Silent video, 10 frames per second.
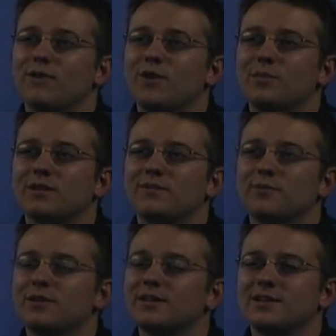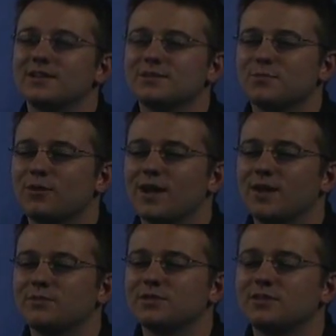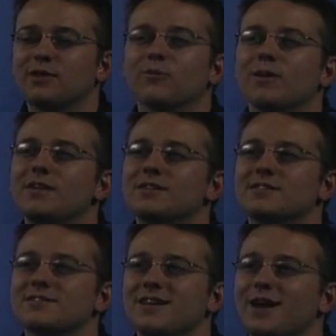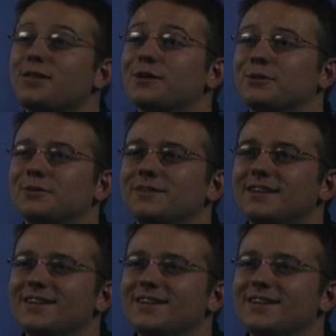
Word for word: environmentally friendly is perhaps the greatest ethical